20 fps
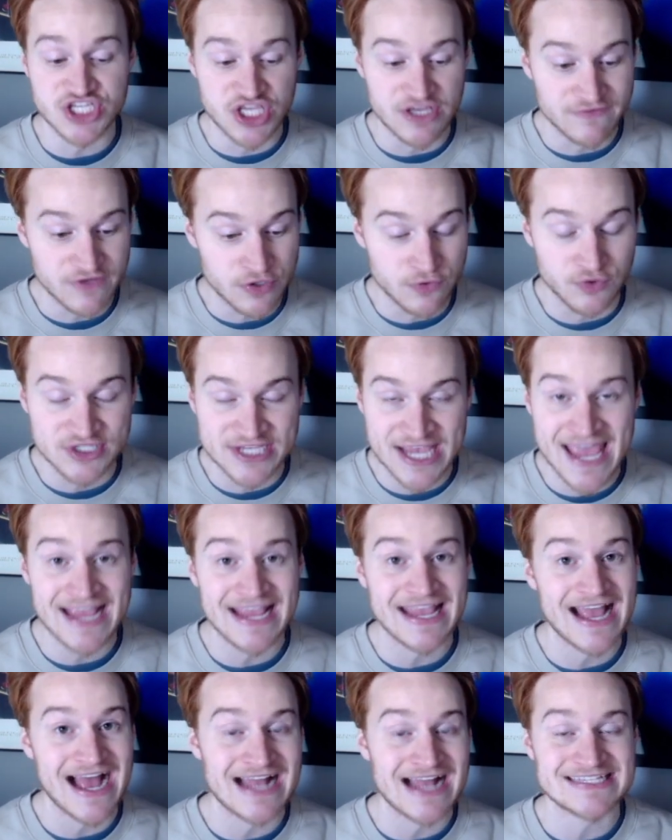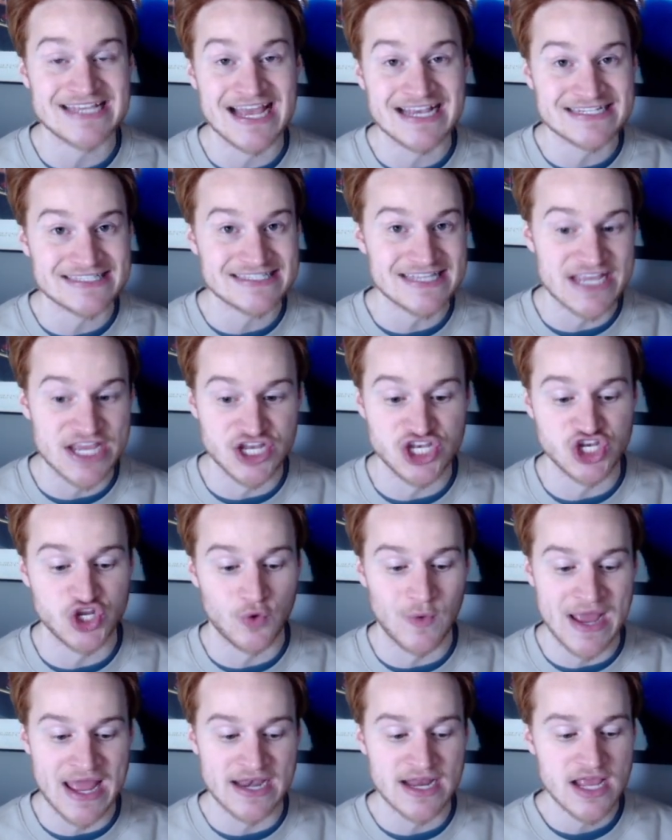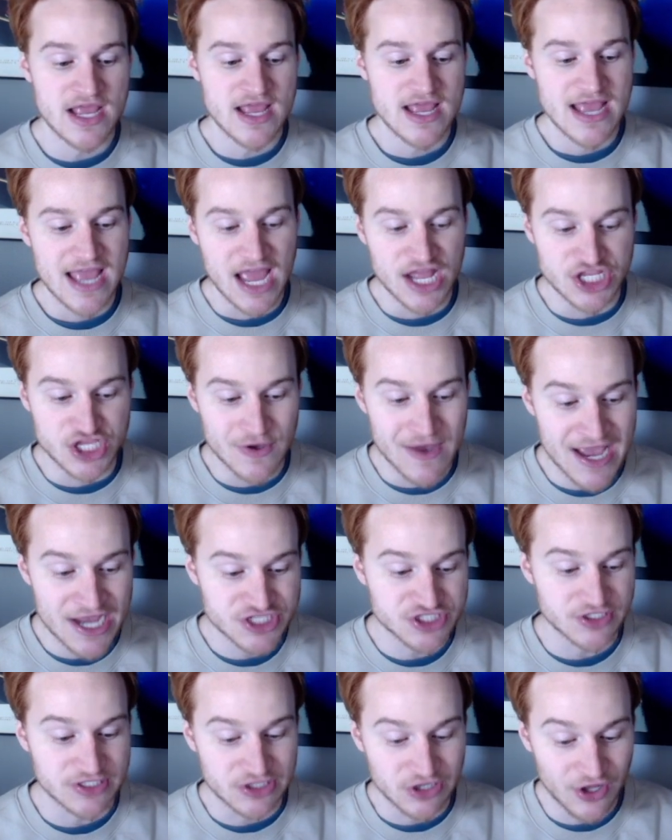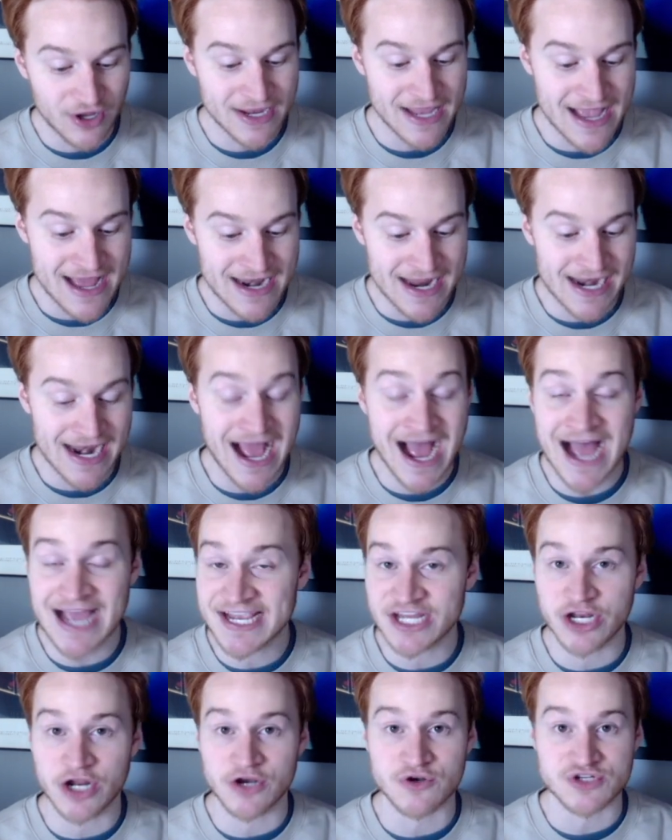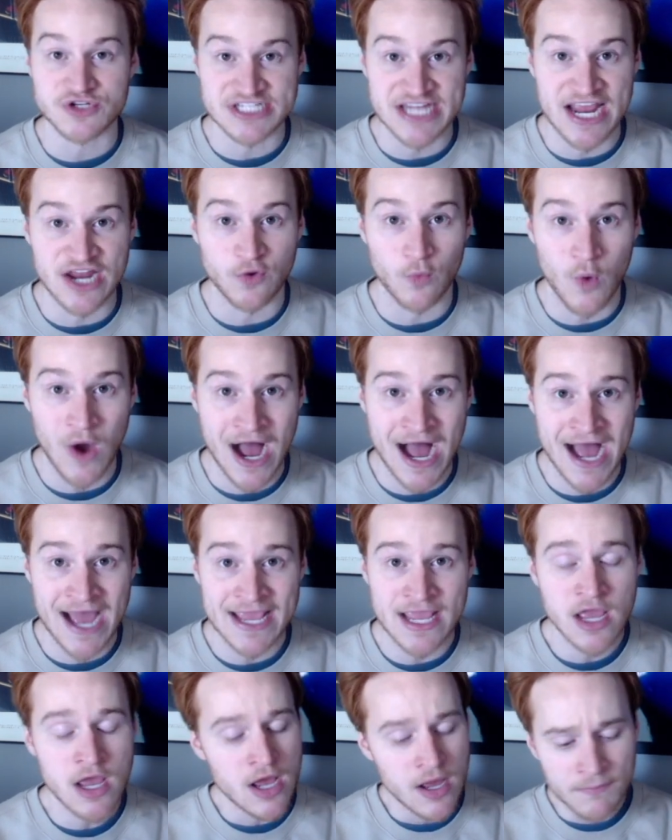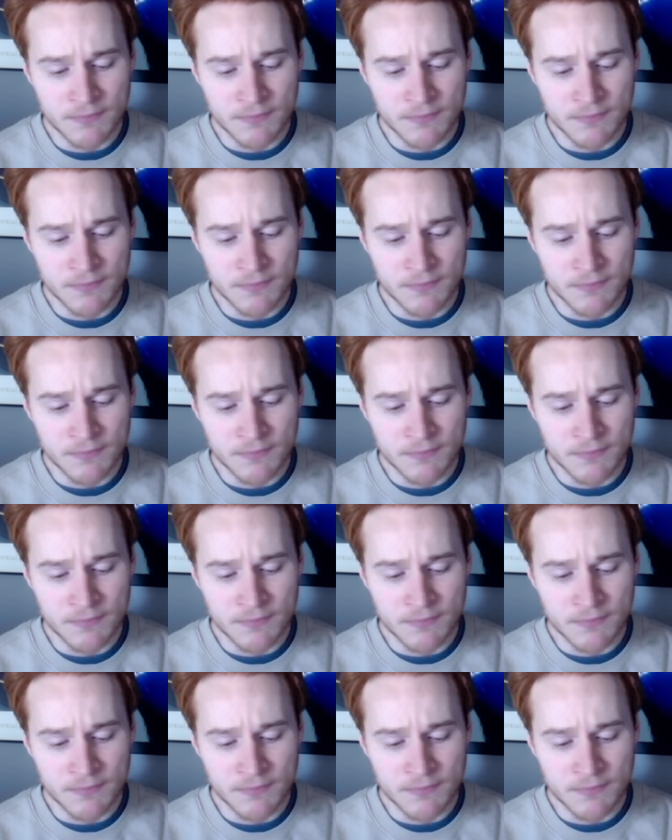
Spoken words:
If you take context into it and you actually look at it, I can understand why.